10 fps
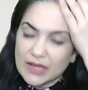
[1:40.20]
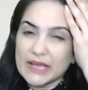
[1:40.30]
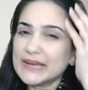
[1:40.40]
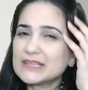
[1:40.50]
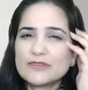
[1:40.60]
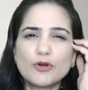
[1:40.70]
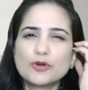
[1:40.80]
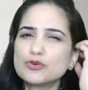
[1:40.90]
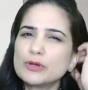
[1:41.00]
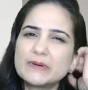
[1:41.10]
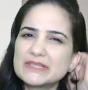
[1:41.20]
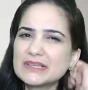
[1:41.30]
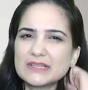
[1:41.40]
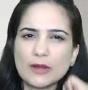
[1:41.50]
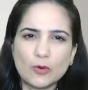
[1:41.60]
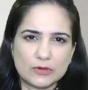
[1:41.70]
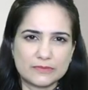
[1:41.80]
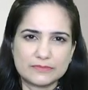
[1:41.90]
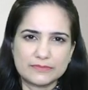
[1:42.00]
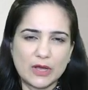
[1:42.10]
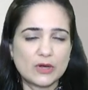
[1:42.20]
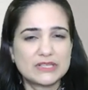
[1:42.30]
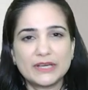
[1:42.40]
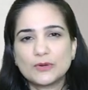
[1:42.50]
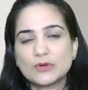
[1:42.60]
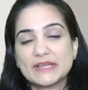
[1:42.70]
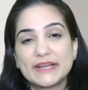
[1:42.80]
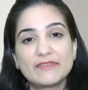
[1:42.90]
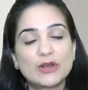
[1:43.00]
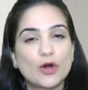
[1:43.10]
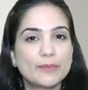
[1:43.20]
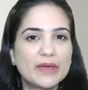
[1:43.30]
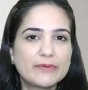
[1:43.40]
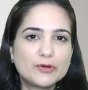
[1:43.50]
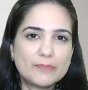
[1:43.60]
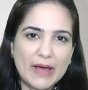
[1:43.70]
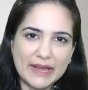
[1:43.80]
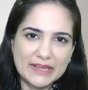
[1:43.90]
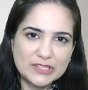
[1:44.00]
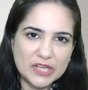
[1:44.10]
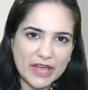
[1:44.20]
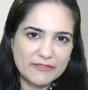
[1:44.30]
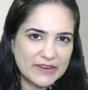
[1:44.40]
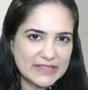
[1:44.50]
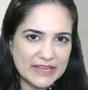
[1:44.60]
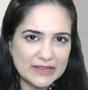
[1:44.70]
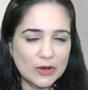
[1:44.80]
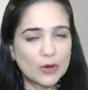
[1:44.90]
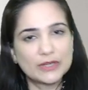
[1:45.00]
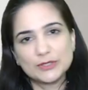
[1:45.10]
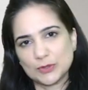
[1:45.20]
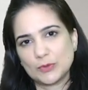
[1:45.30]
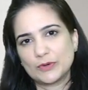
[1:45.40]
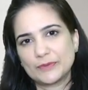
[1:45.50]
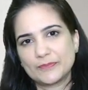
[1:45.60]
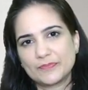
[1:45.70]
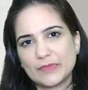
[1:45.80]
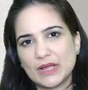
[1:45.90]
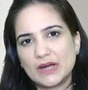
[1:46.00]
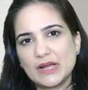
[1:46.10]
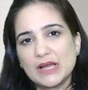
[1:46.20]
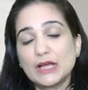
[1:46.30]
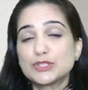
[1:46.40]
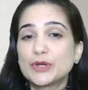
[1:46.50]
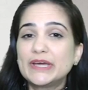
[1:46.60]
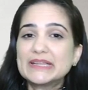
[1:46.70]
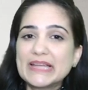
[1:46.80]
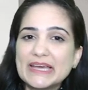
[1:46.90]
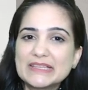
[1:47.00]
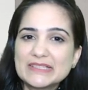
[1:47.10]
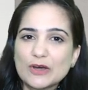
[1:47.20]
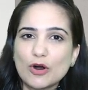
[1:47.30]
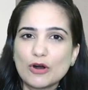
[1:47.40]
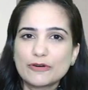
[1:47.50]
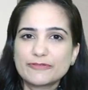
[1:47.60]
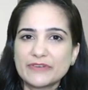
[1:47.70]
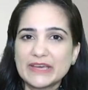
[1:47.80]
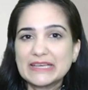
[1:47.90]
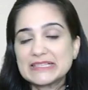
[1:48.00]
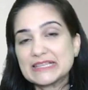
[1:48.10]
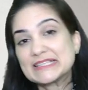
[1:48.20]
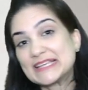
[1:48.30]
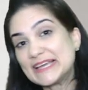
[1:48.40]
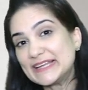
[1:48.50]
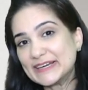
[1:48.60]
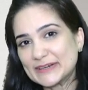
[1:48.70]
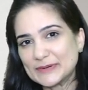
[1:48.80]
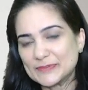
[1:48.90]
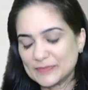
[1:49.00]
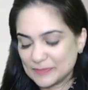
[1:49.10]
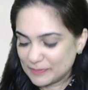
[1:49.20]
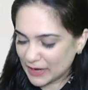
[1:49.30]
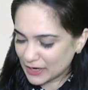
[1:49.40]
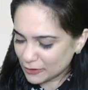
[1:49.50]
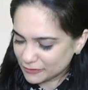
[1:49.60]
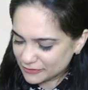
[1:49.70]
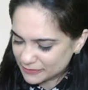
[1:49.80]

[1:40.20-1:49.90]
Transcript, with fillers: He doesn't want to do the business alone because he knows that he will not be able to manage everything on his own. So he thinks of his senior, Pranav.